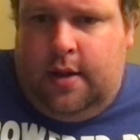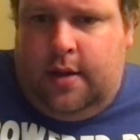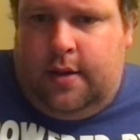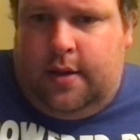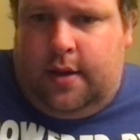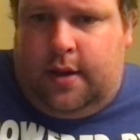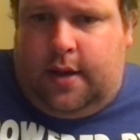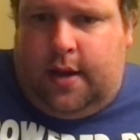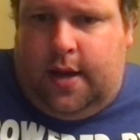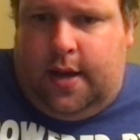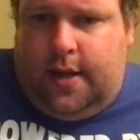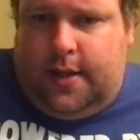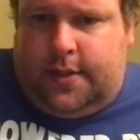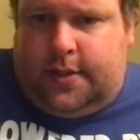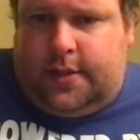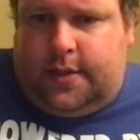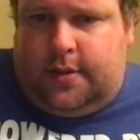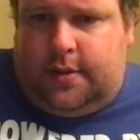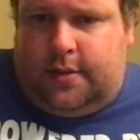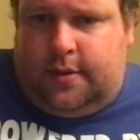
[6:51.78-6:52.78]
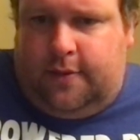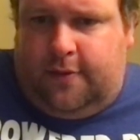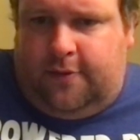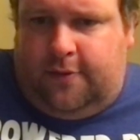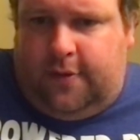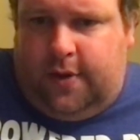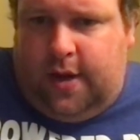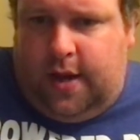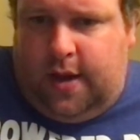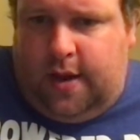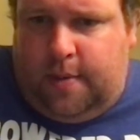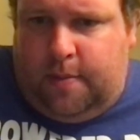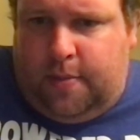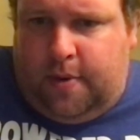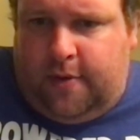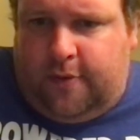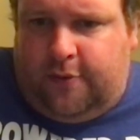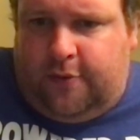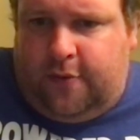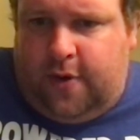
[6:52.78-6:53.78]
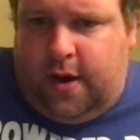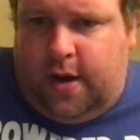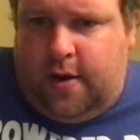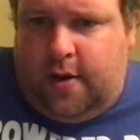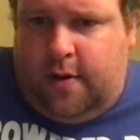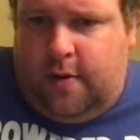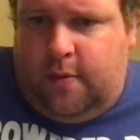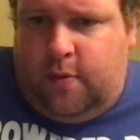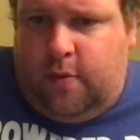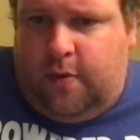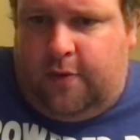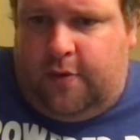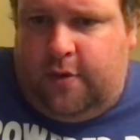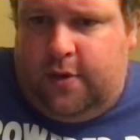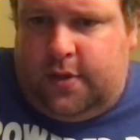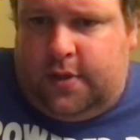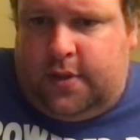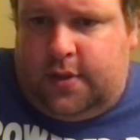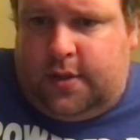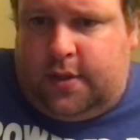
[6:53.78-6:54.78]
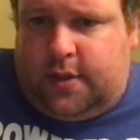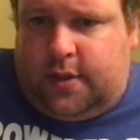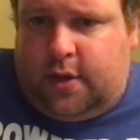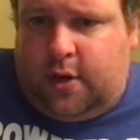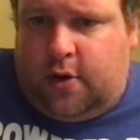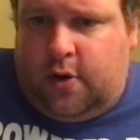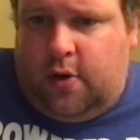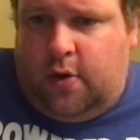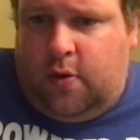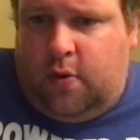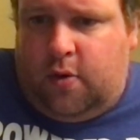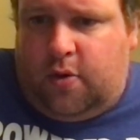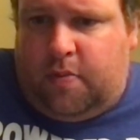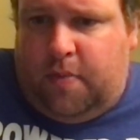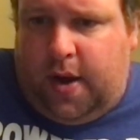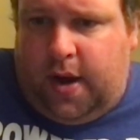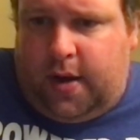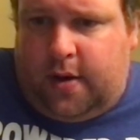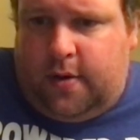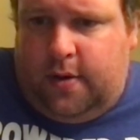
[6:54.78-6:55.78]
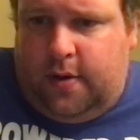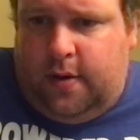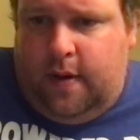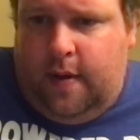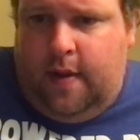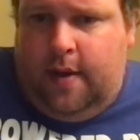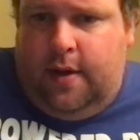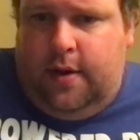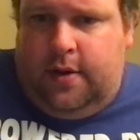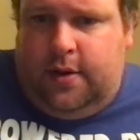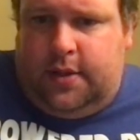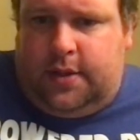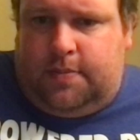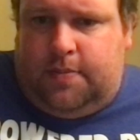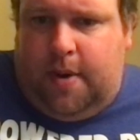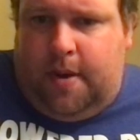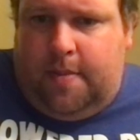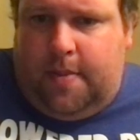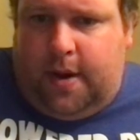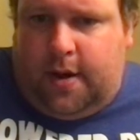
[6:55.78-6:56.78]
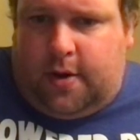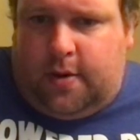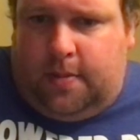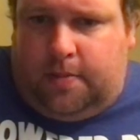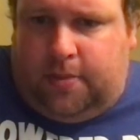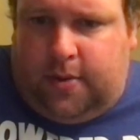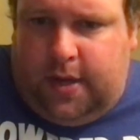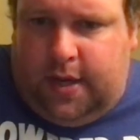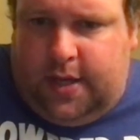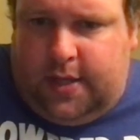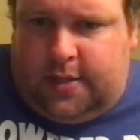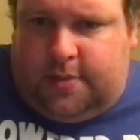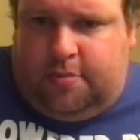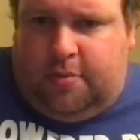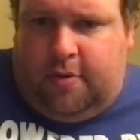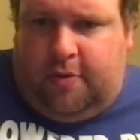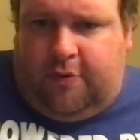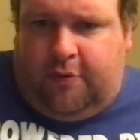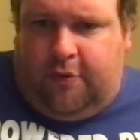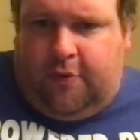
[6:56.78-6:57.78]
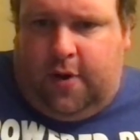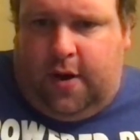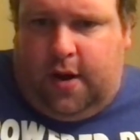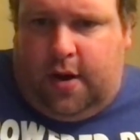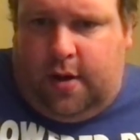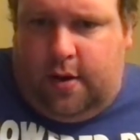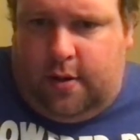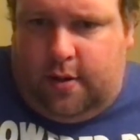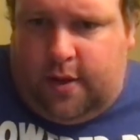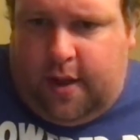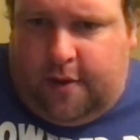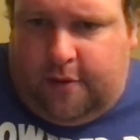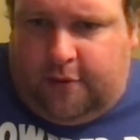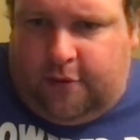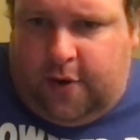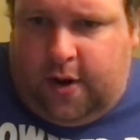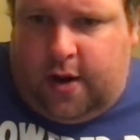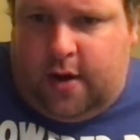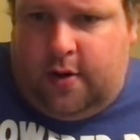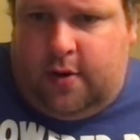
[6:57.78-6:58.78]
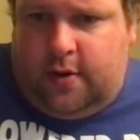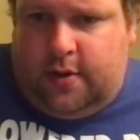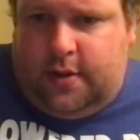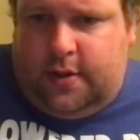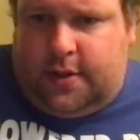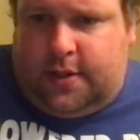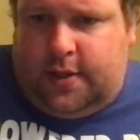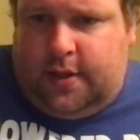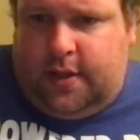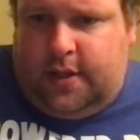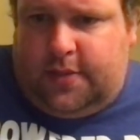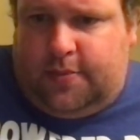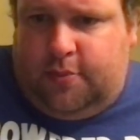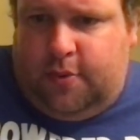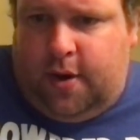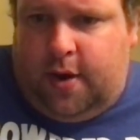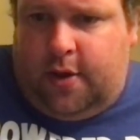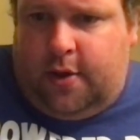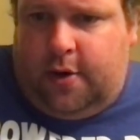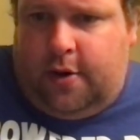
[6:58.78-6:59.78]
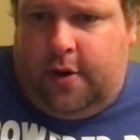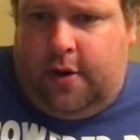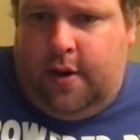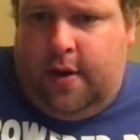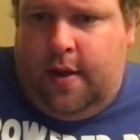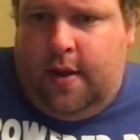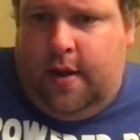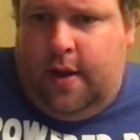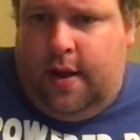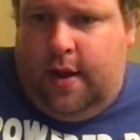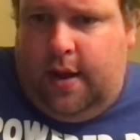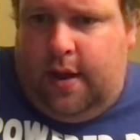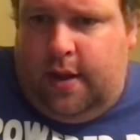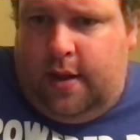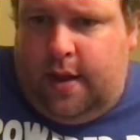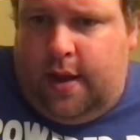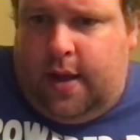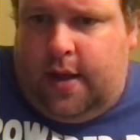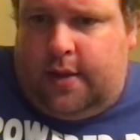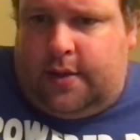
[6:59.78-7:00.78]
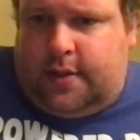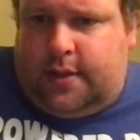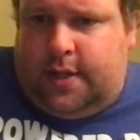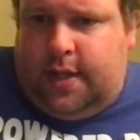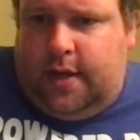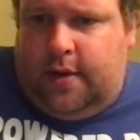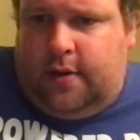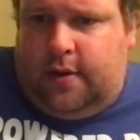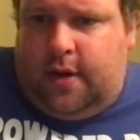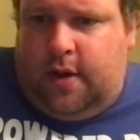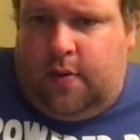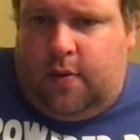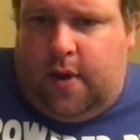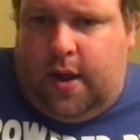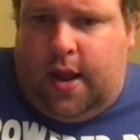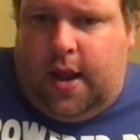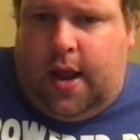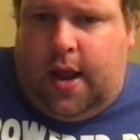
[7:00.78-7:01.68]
the guests flee, but Fredo refuses to go with Michael. Despite Michael pleas with Fredo that Fredo is still his brother, and that's the only way